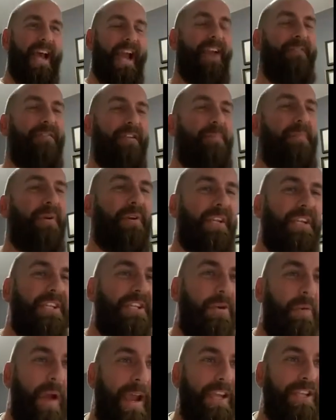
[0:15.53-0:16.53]
everybody's
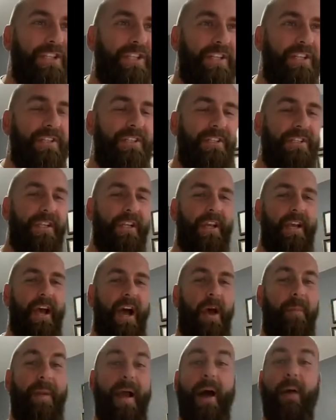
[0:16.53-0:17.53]
questions
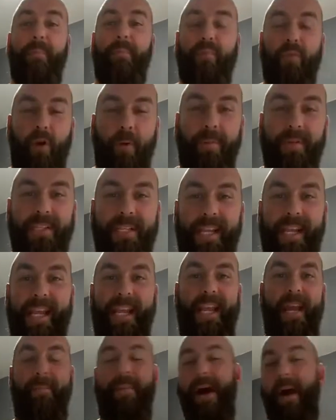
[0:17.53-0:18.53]
about
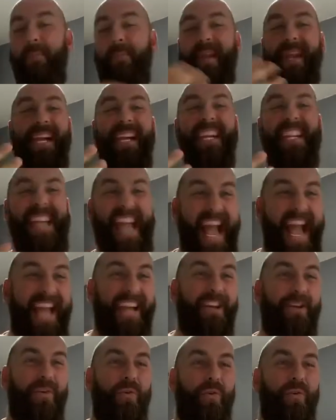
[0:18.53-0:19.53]
property, about being a
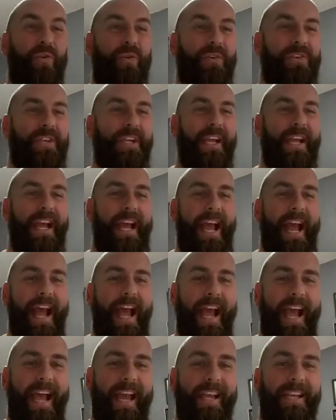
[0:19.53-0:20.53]
landlord,
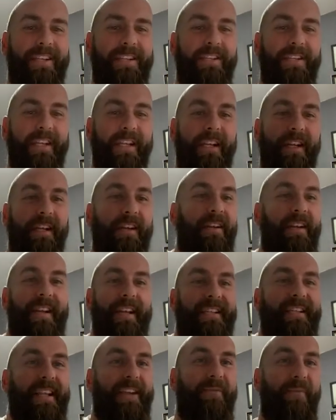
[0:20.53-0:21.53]
and look,
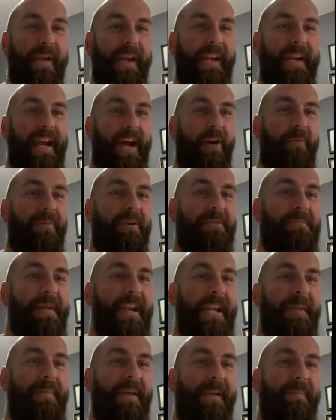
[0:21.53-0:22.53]
let's see if we can help as
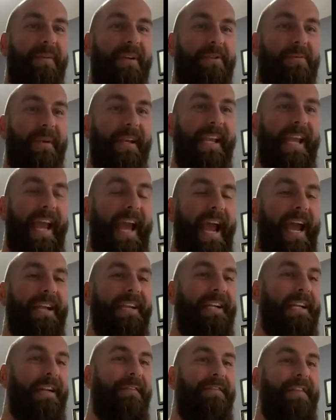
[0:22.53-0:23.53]
many people as we can.
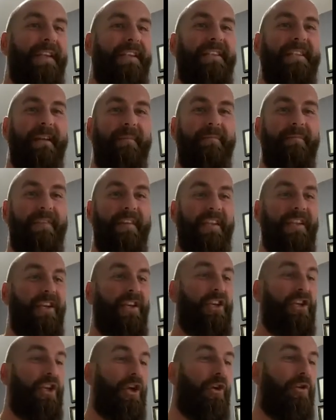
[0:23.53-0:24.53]
And if there's something
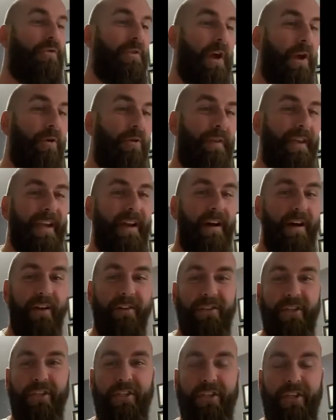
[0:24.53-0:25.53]
that you know the
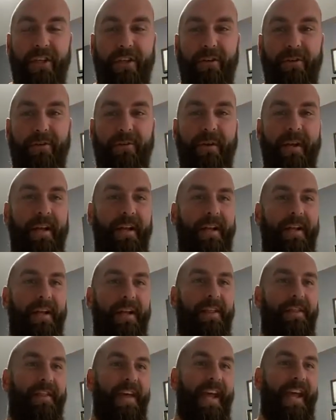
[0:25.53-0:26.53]
answer to,
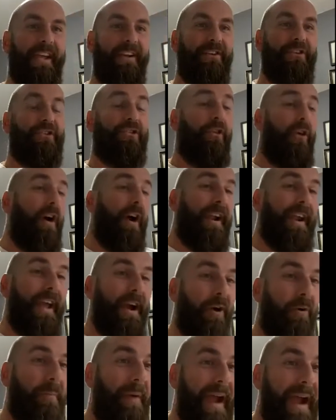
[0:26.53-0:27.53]
then try and
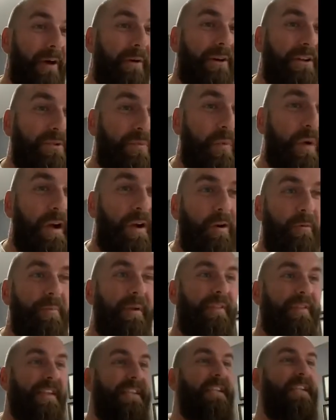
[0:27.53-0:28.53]
help out as well.
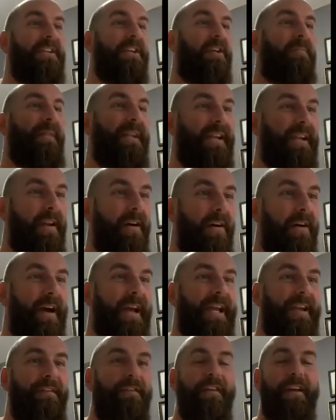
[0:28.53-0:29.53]
But this is going to be
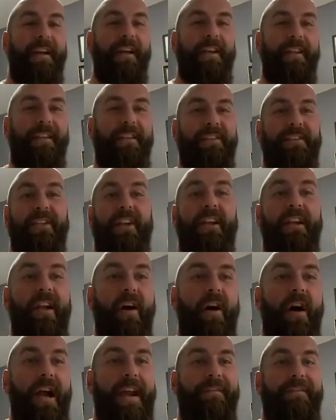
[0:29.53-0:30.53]
live this is a
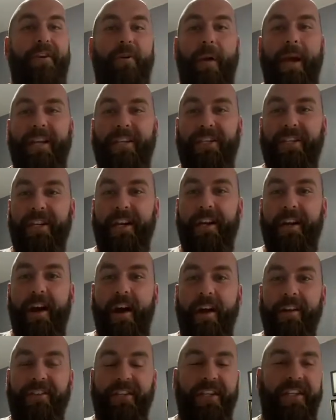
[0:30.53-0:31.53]
live question and
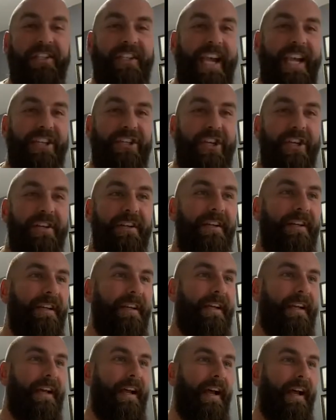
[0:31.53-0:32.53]
answer session.
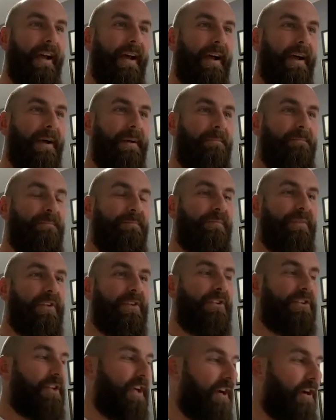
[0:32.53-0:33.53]
Um,
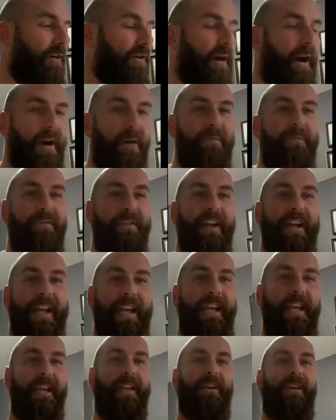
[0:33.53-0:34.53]
so
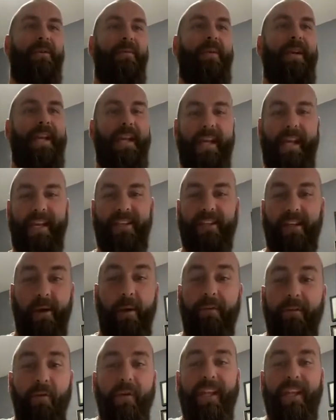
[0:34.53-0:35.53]
hopefully we can get... Now,
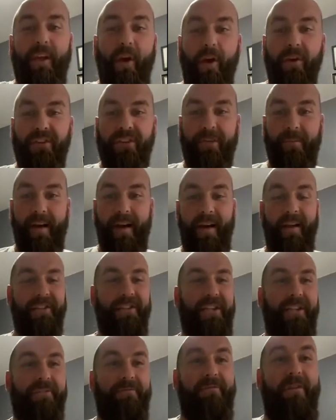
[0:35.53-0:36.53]
I've already got some
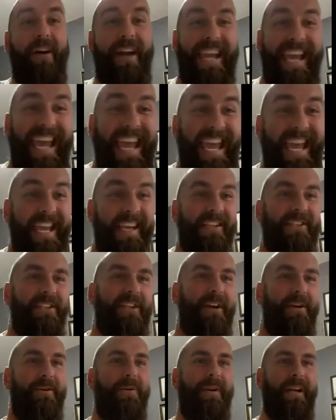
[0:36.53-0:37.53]
answers right here.
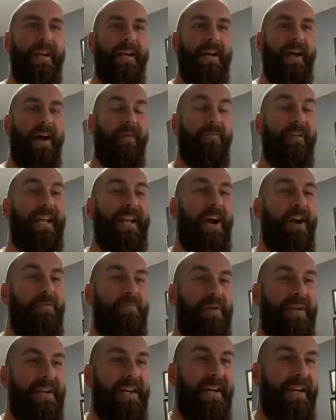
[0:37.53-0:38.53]
So I'm really
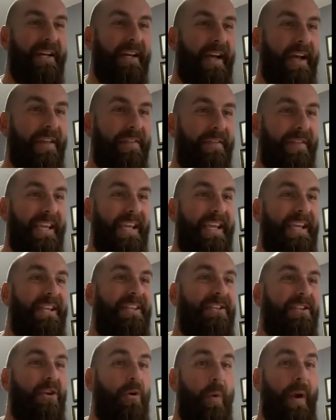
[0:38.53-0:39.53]
hoping that
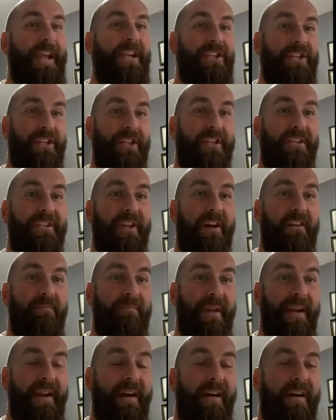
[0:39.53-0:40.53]
these questions that I've
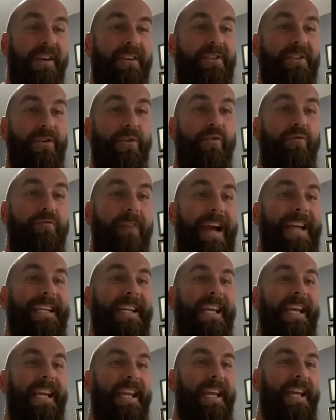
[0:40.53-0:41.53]
been asked
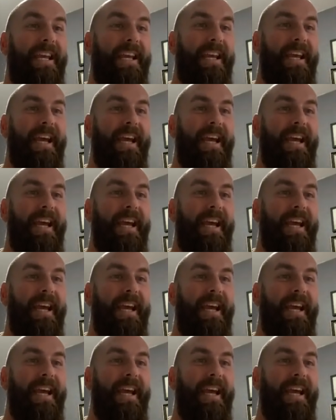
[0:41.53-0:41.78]
already